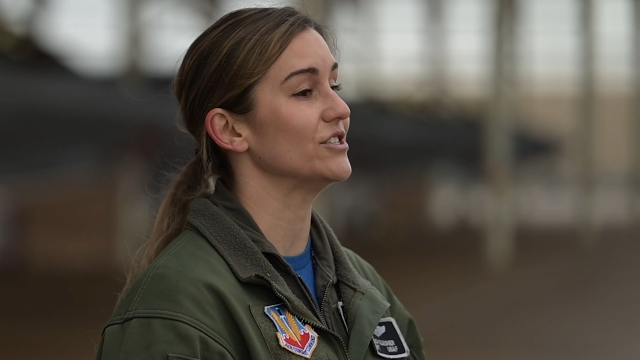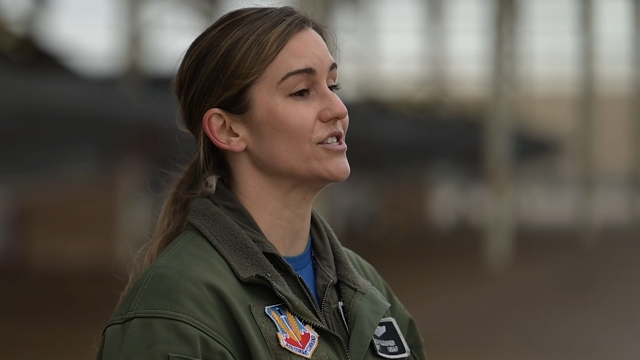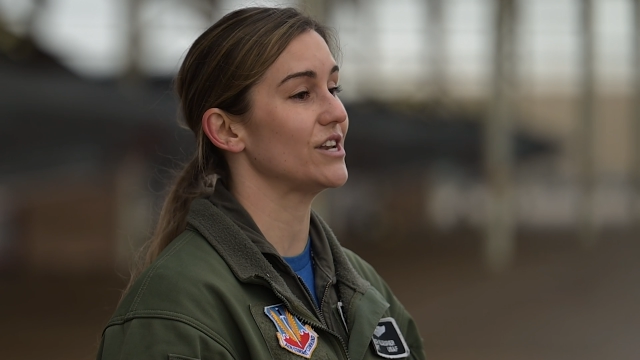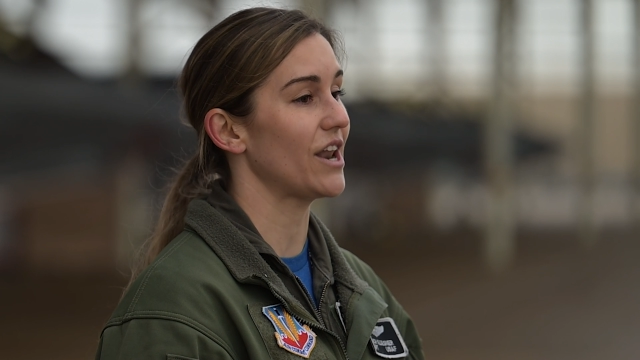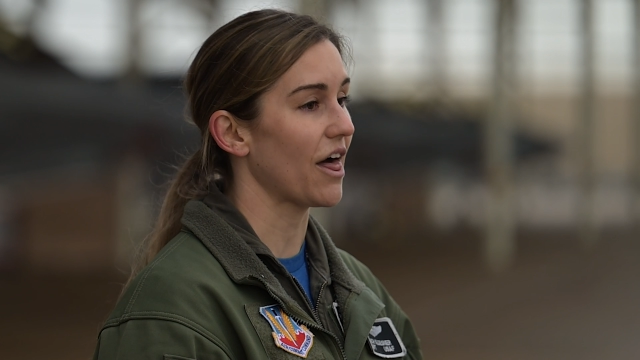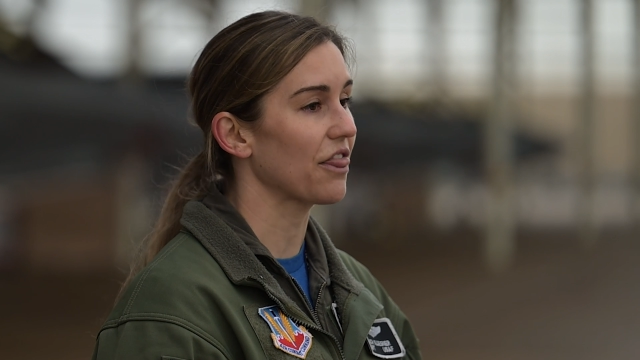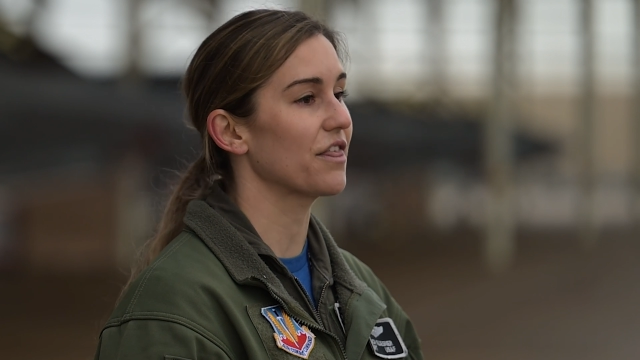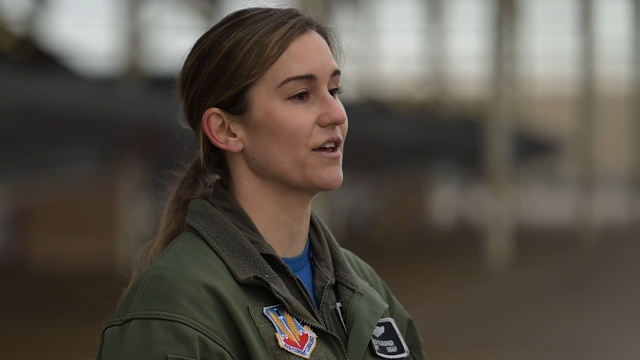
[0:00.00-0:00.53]
is
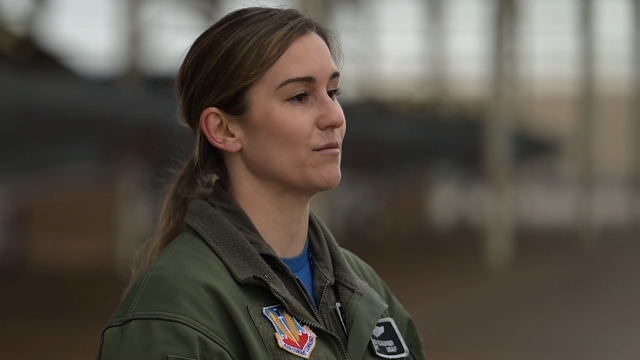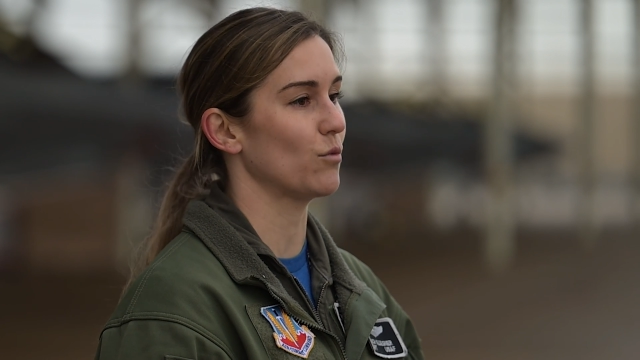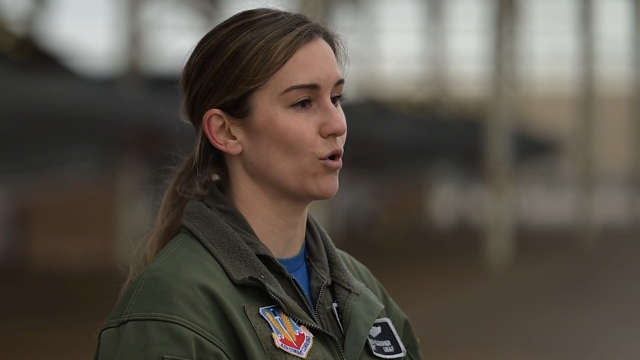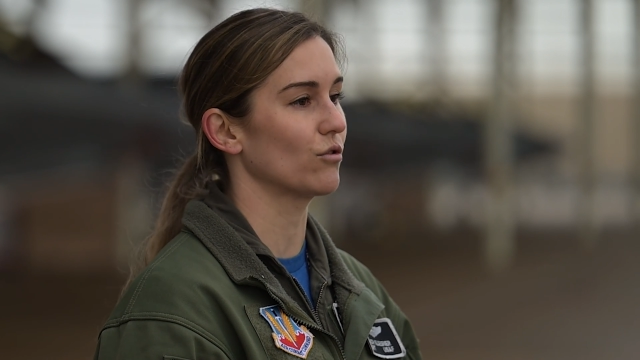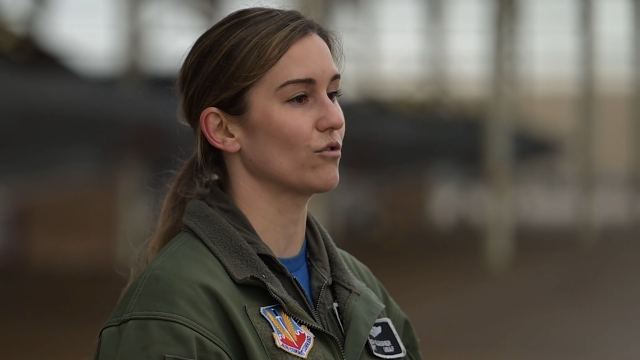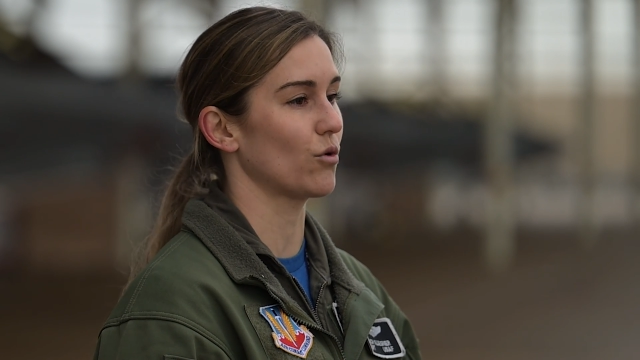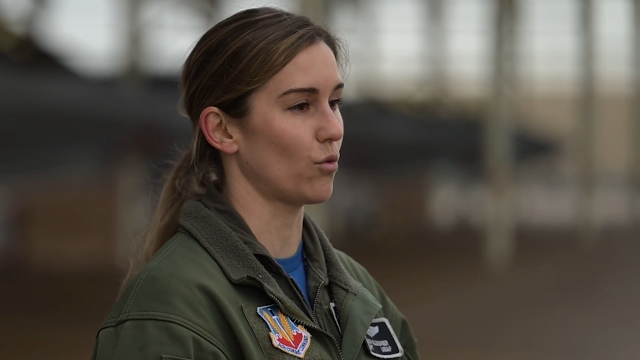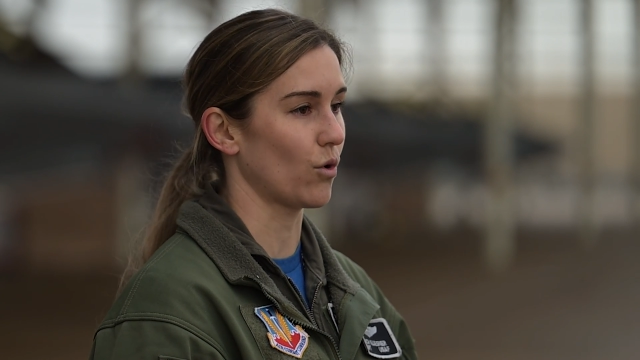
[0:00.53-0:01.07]
nothing
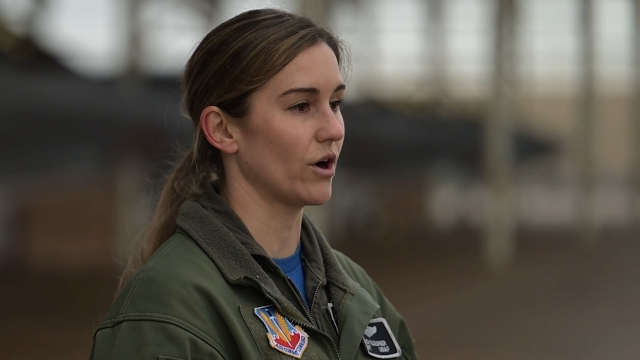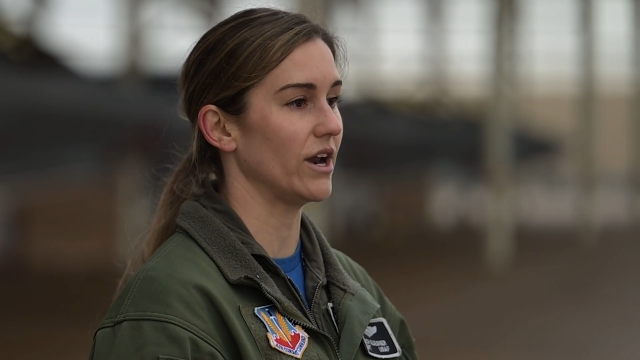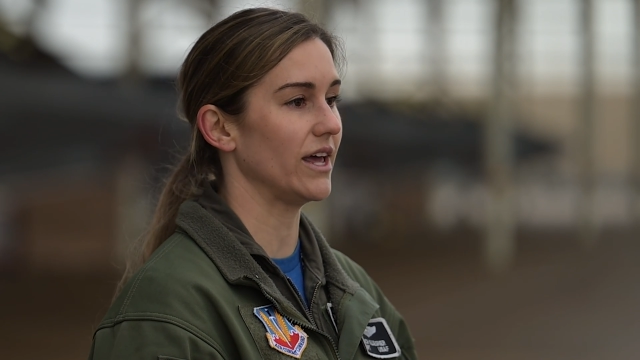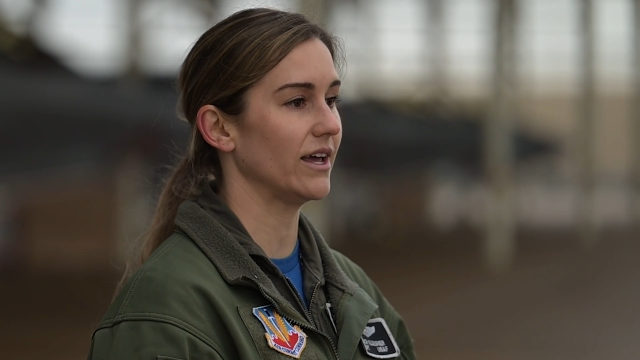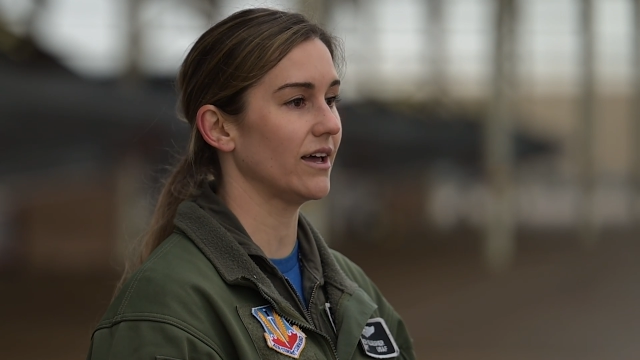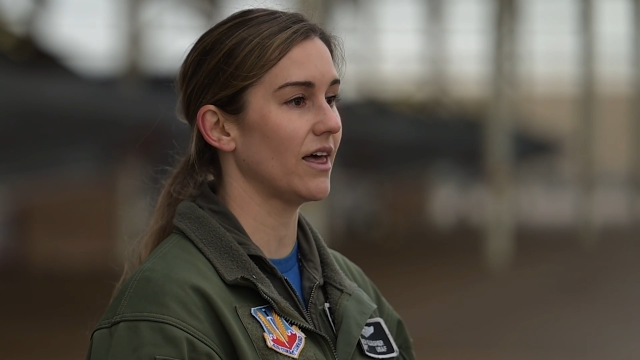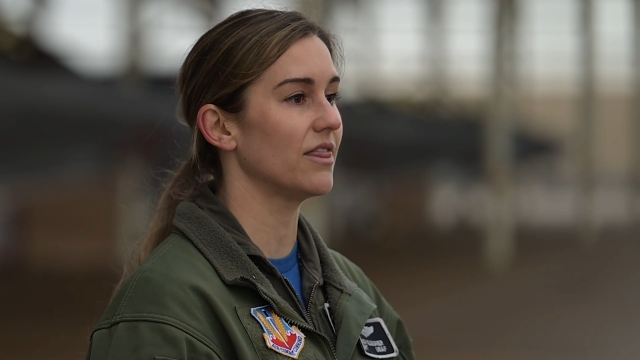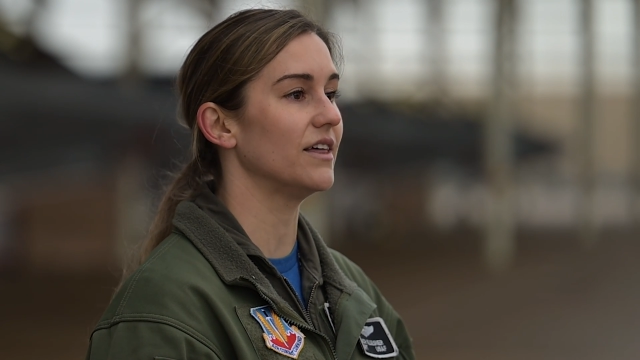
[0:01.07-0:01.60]
more
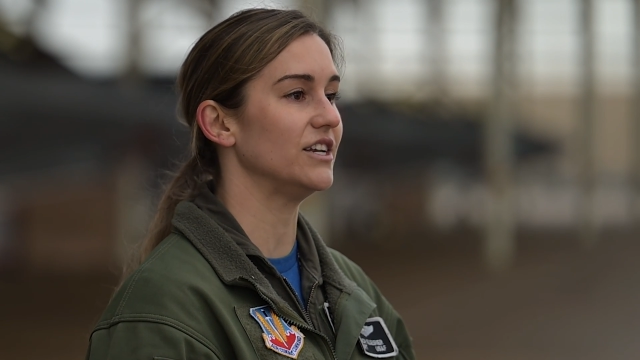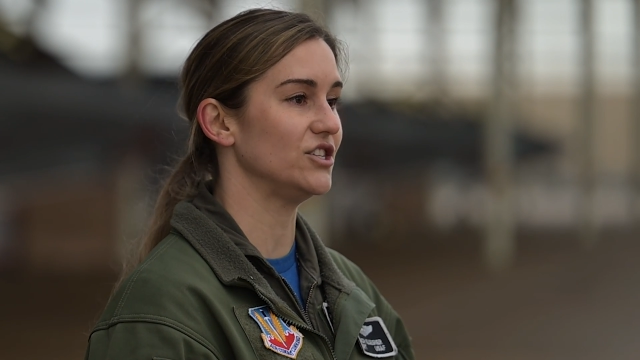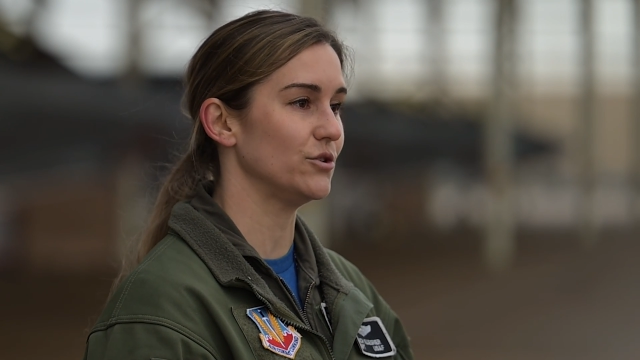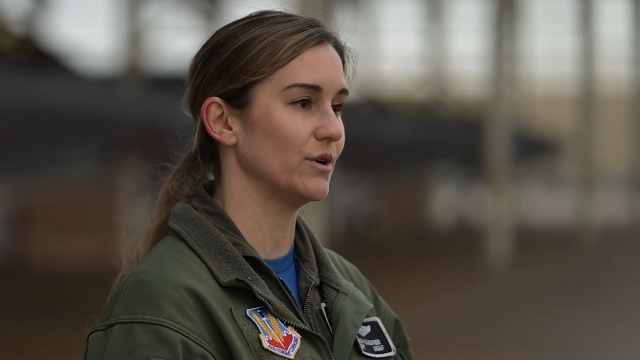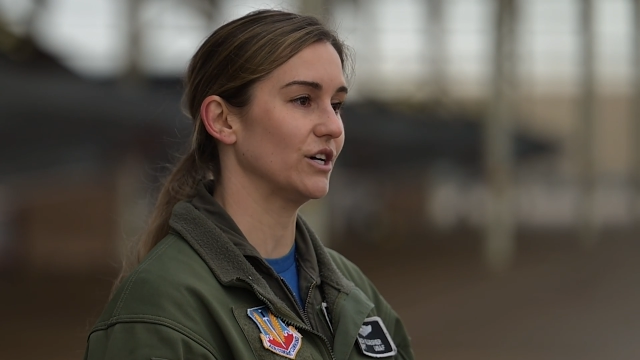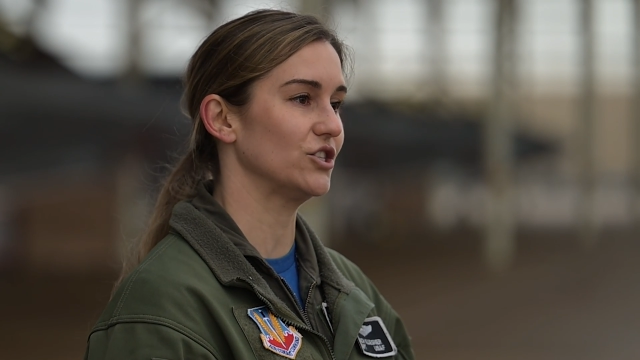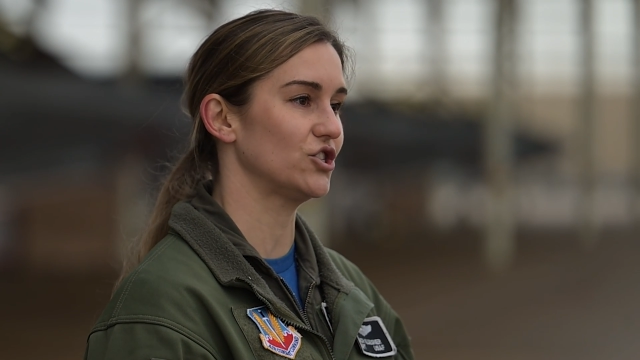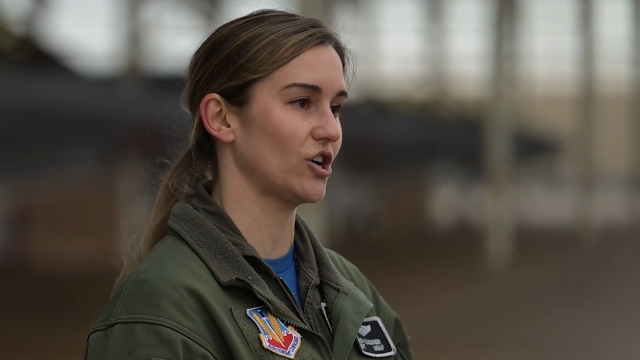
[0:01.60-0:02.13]
rewarding than
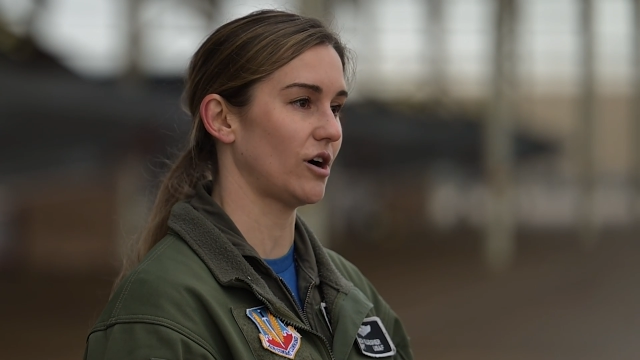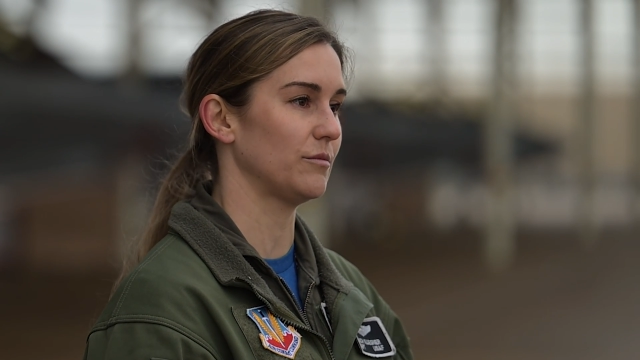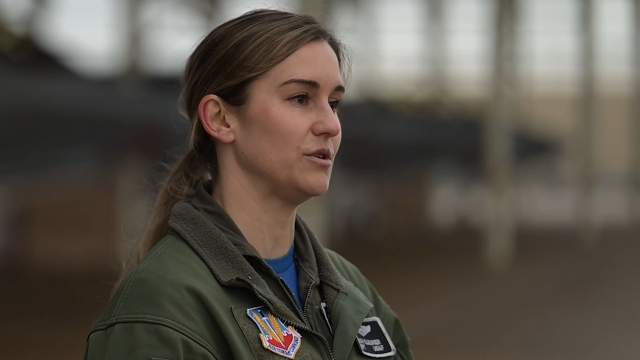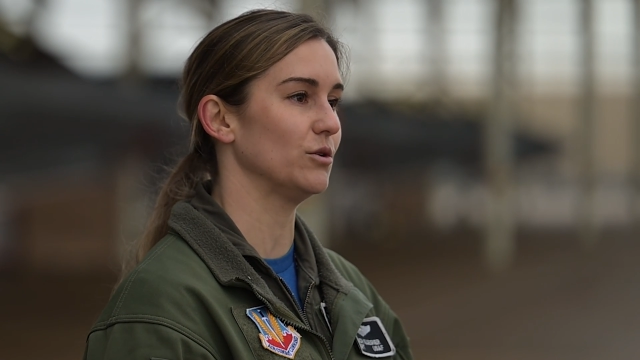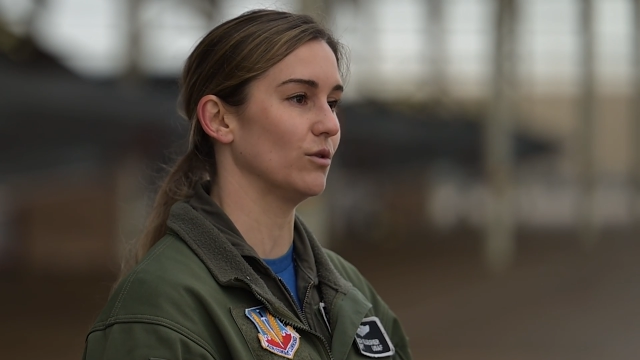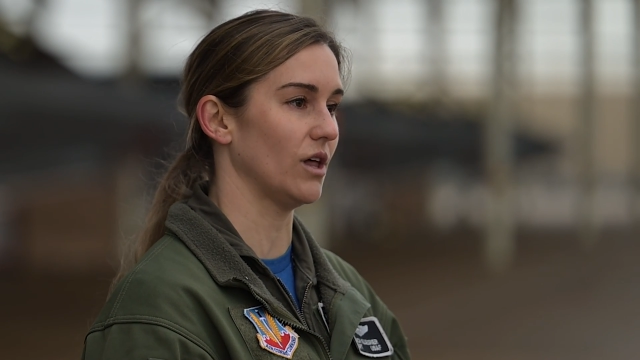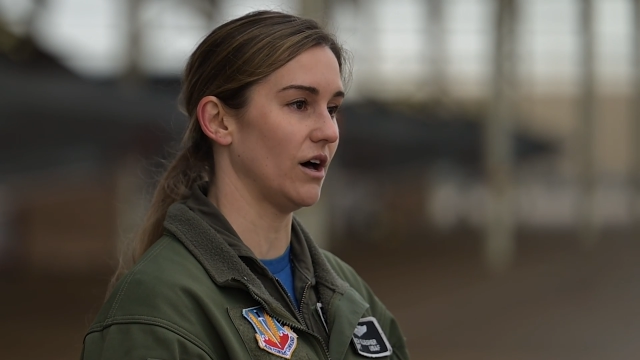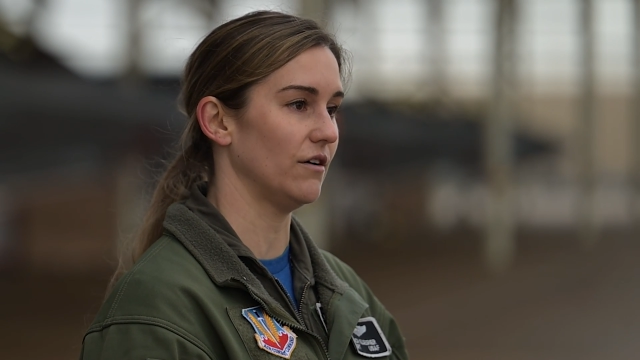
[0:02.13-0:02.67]
doing a job
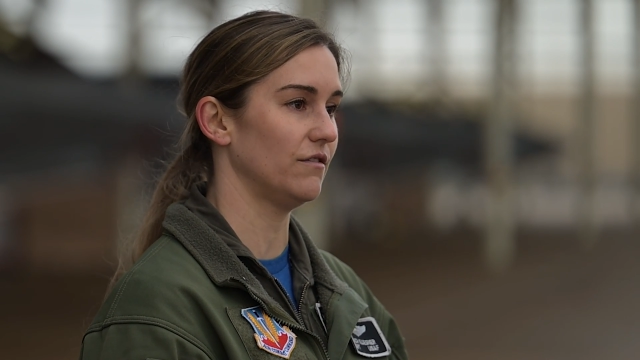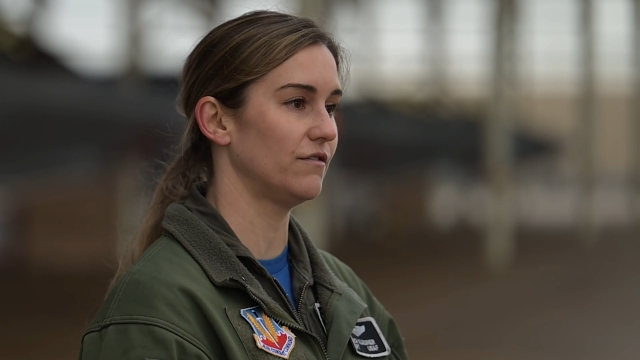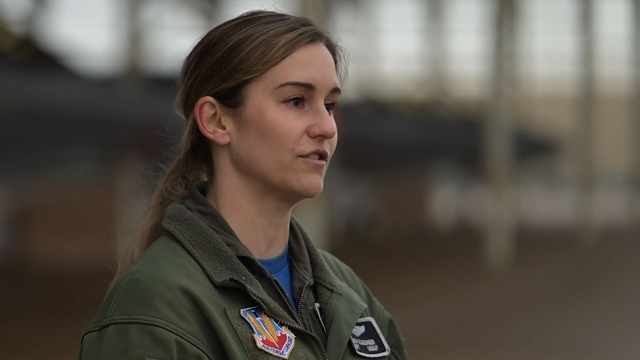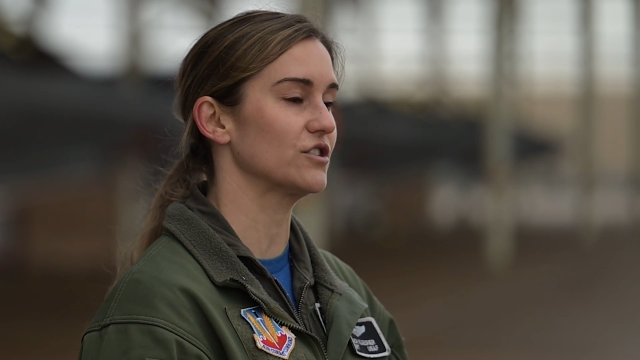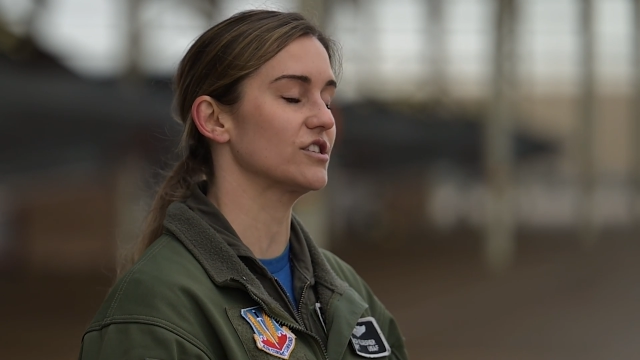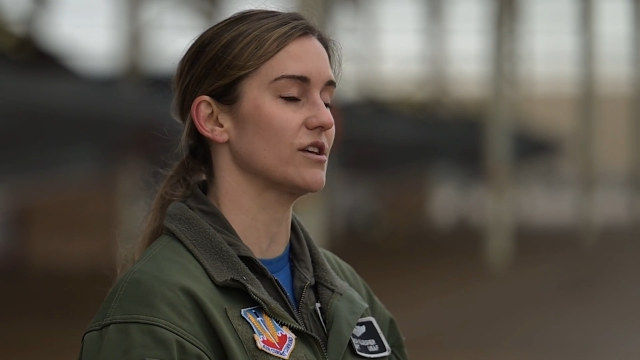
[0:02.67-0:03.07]
you love for